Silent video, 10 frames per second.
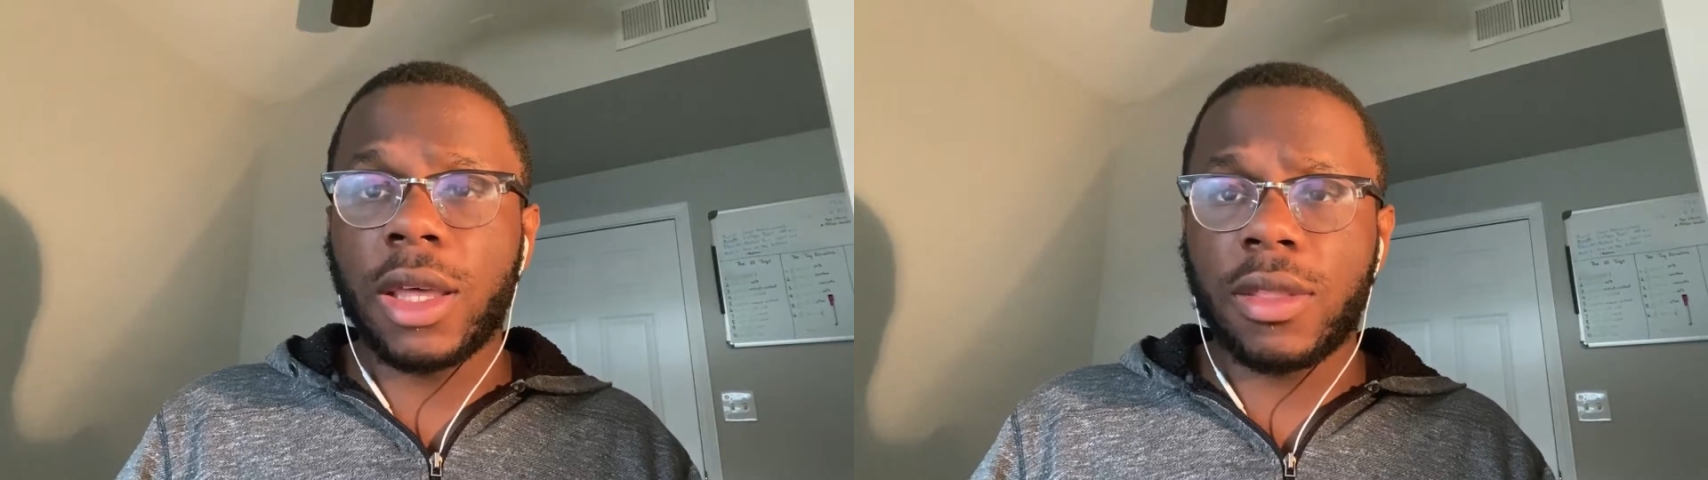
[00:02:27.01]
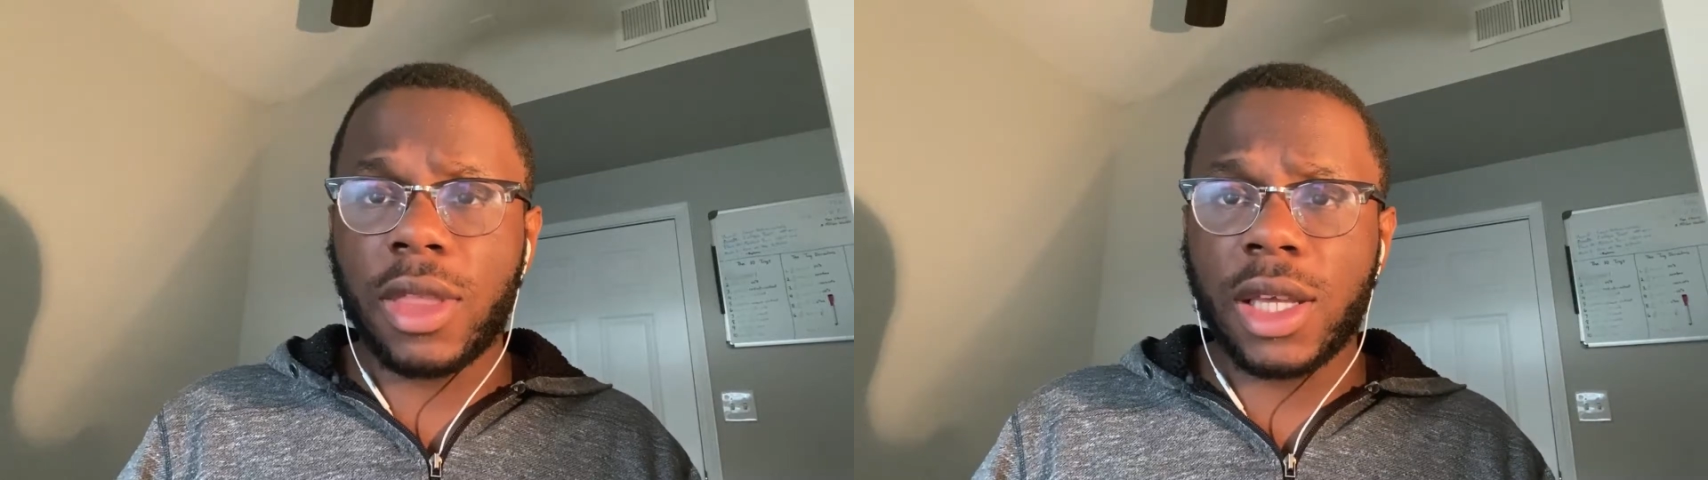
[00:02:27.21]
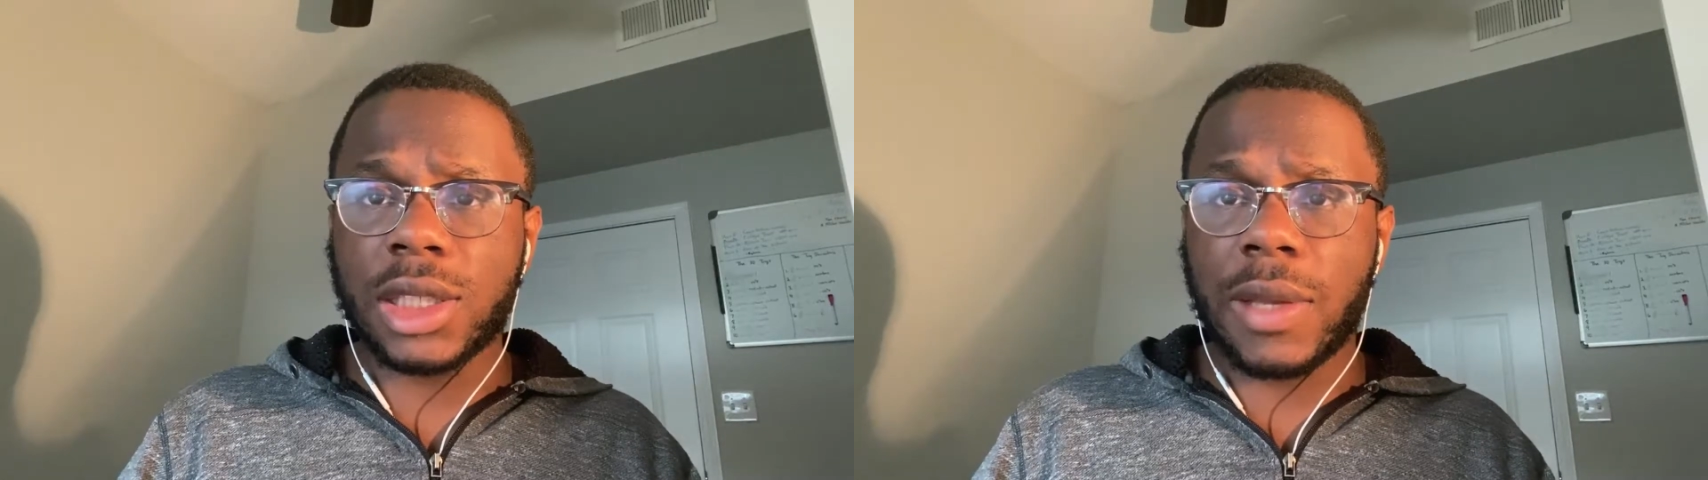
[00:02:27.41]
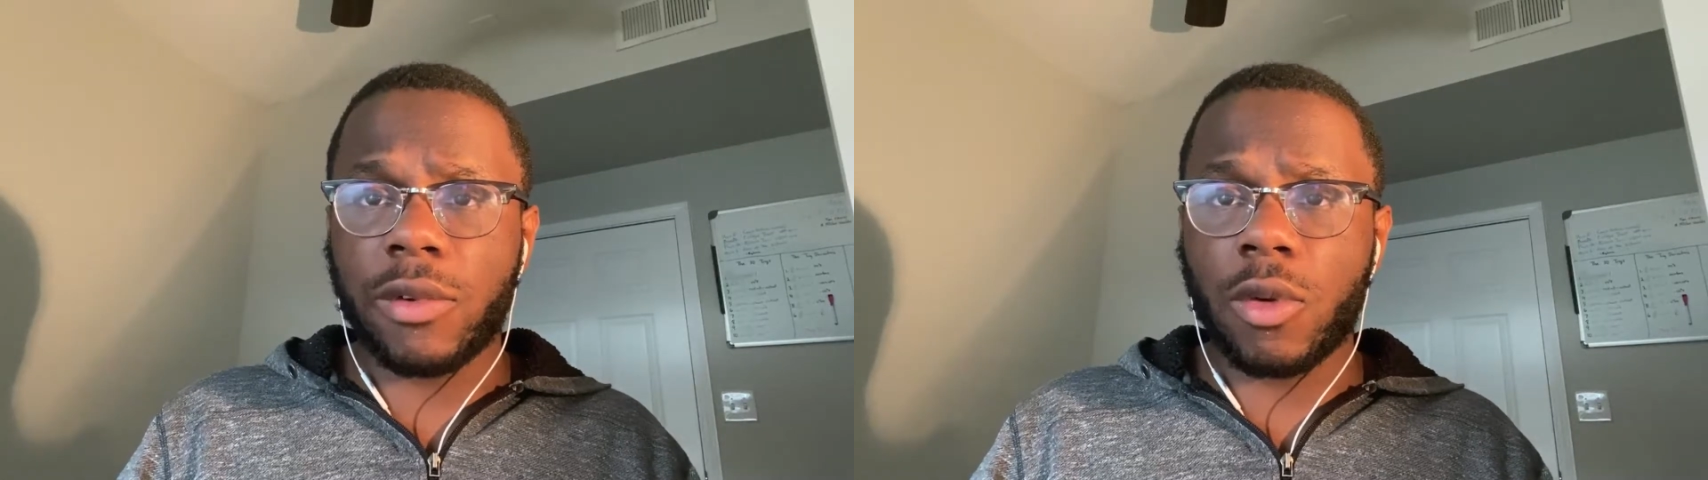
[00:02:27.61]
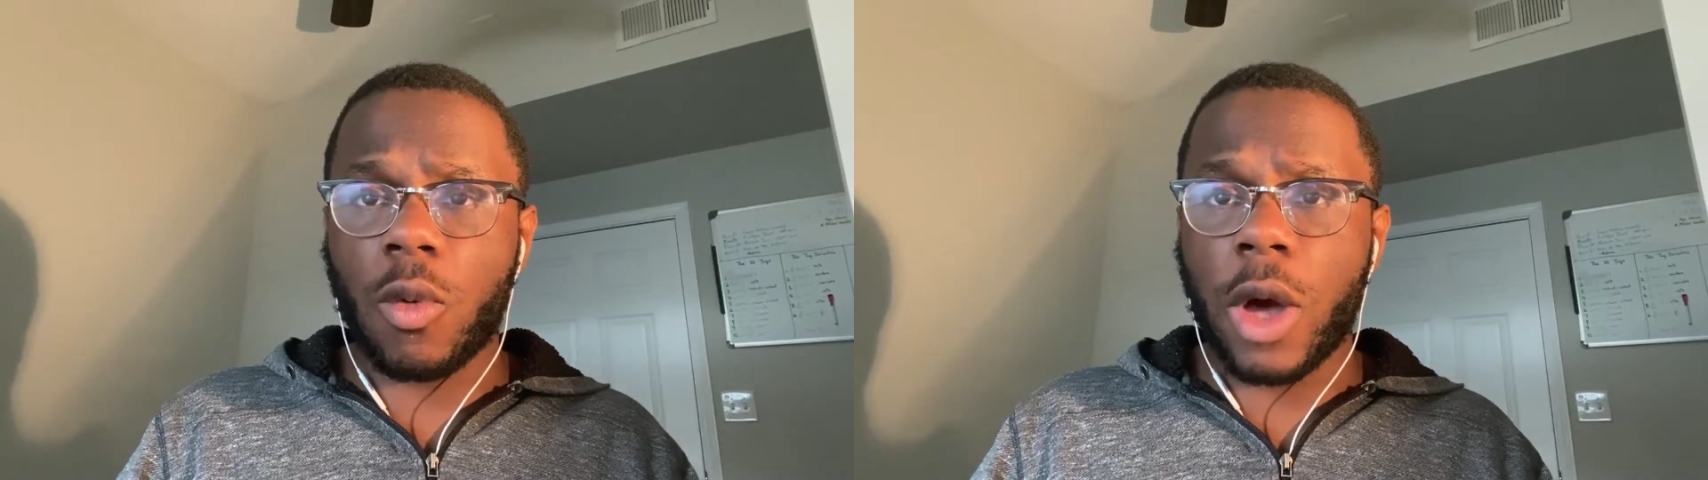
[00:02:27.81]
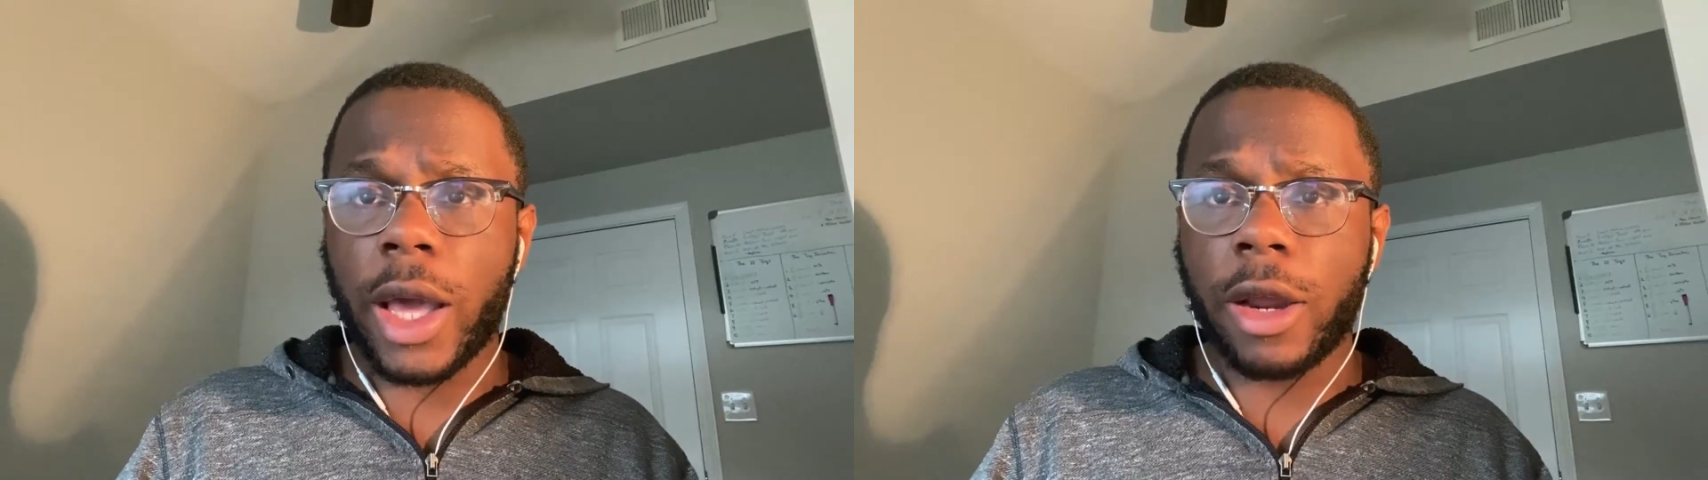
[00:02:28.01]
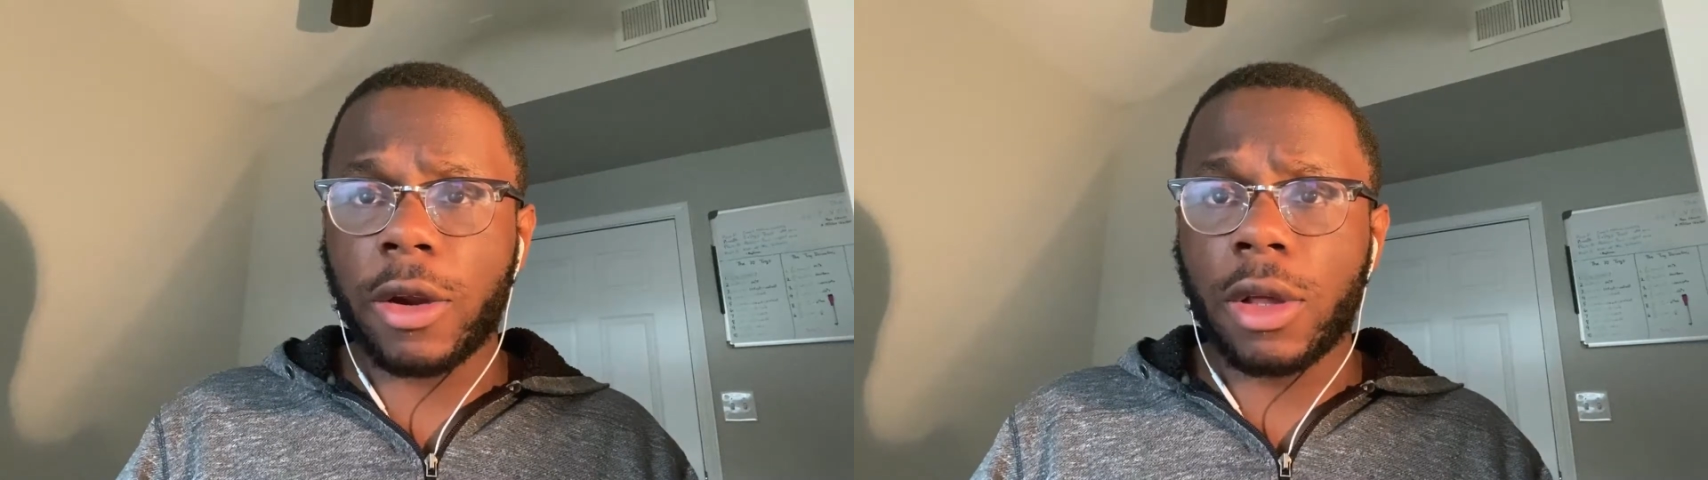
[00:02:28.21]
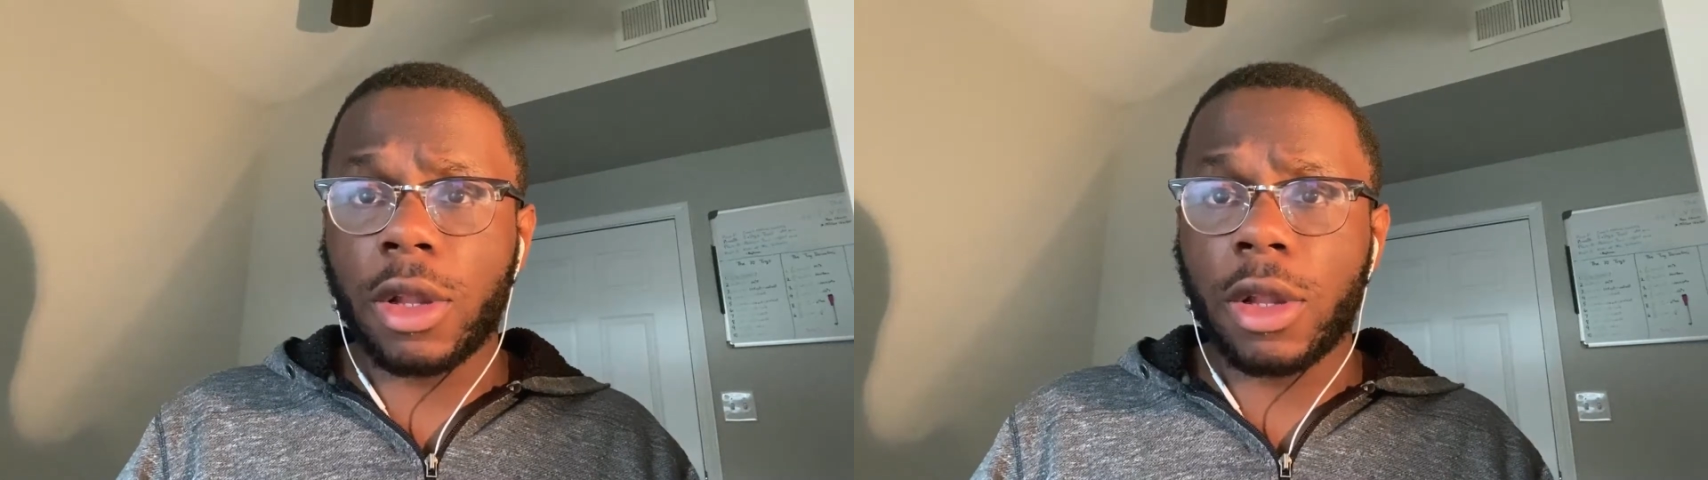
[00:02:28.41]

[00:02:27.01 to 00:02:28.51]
things that require